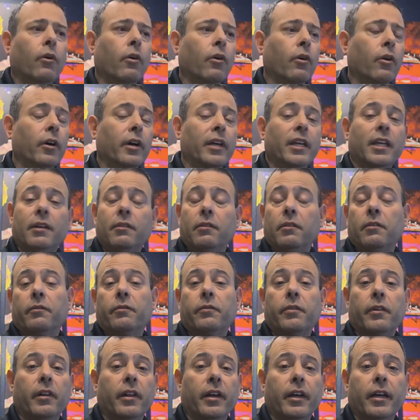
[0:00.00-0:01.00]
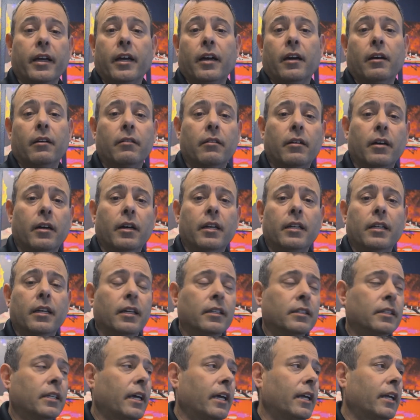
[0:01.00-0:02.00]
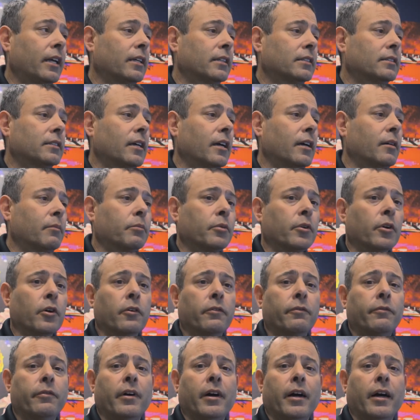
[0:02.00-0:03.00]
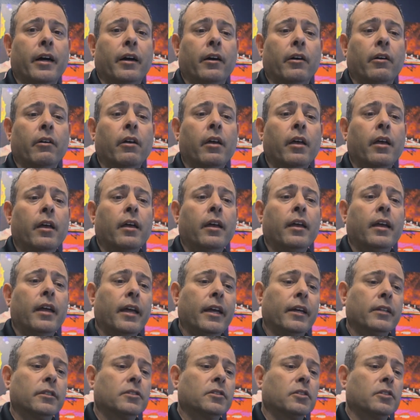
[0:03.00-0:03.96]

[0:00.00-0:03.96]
or even filling out a dating site profile and